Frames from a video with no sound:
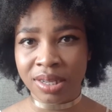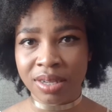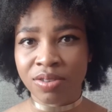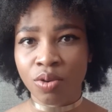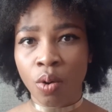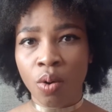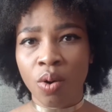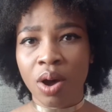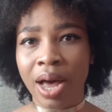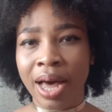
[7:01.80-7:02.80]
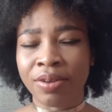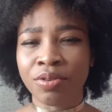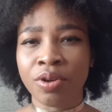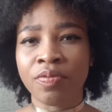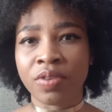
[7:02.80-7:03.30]
this, or I don't
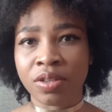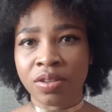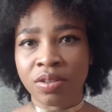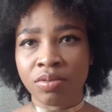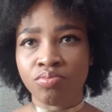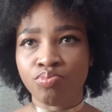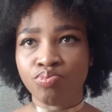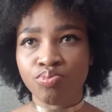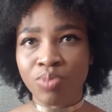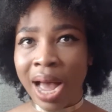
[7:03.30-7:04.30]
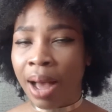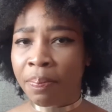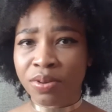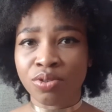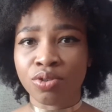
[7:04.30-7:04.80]
know if it
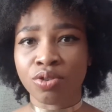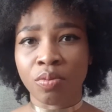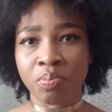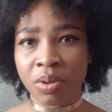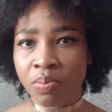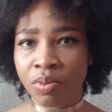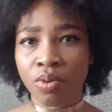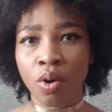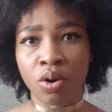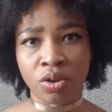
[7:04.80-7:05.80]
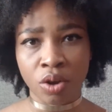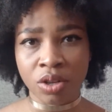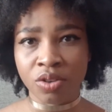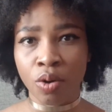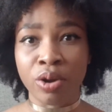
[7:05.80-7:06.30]
happens to some people or
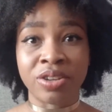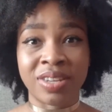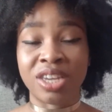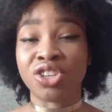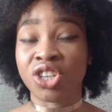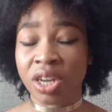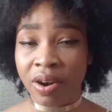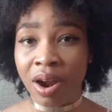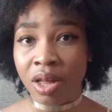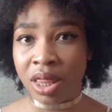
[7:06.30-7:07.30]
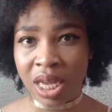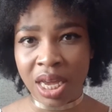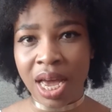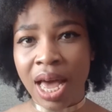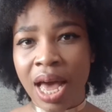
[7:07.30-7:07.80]
not, or is a general
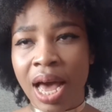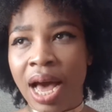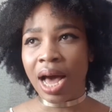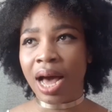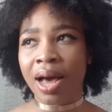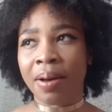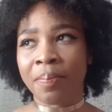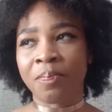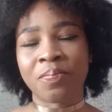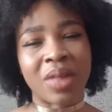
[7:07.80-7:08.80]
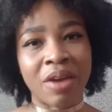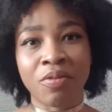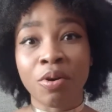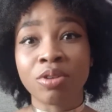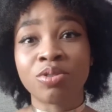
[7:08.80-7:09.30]
thing. I
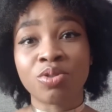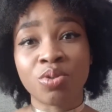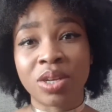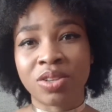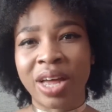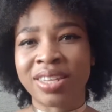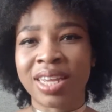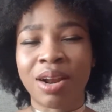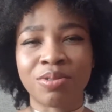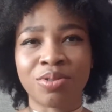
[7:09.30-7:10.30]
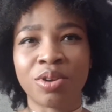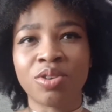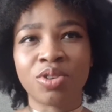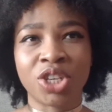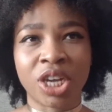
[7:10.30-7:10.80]
forgot to do it. I said I was going
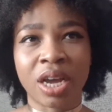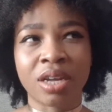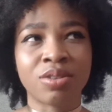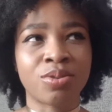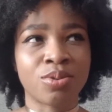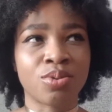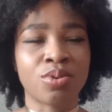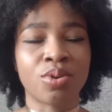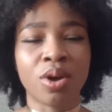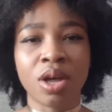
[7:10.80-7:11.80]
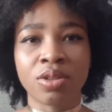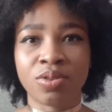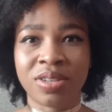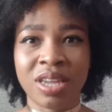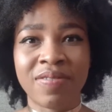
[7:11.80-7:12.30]
to check to
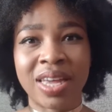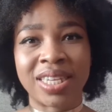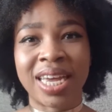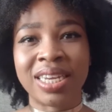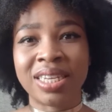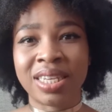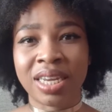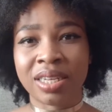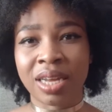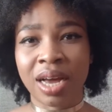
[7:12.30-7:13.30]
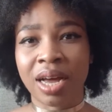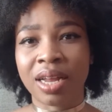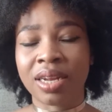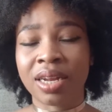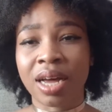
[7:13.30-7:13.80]
see if there's any data
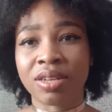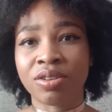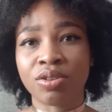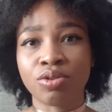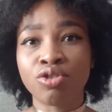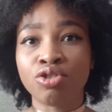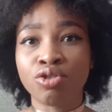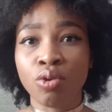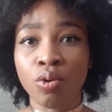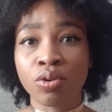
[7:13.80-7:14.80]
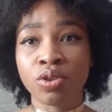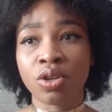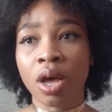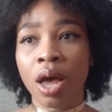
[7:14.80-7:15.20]
that shows